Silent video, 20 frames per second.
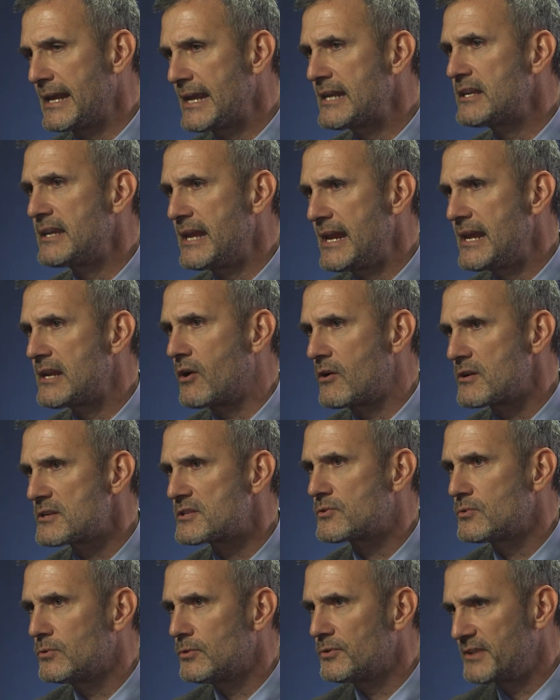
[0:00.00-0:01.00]
in, in our
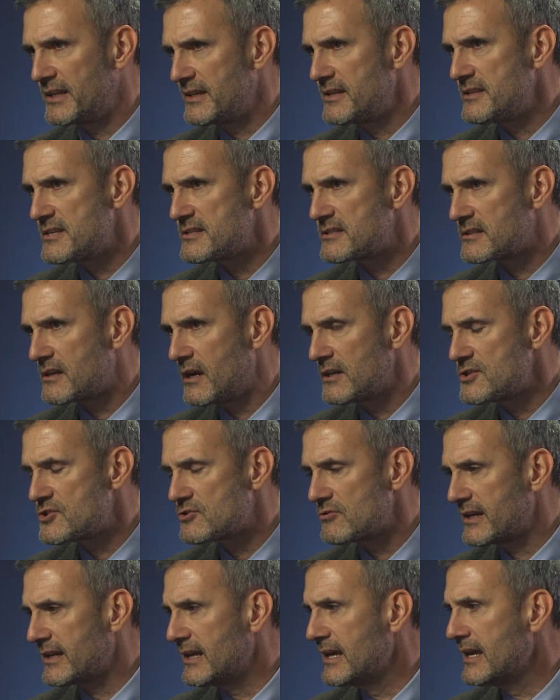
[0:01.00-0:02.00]
schools and in this
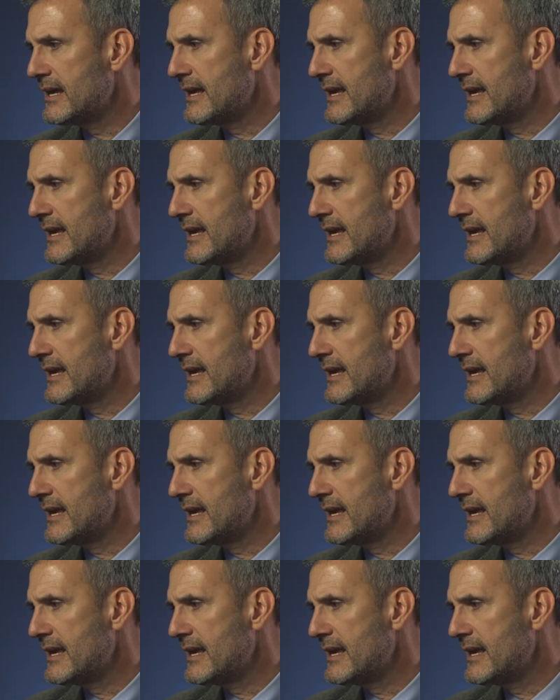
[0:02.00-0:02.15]
country.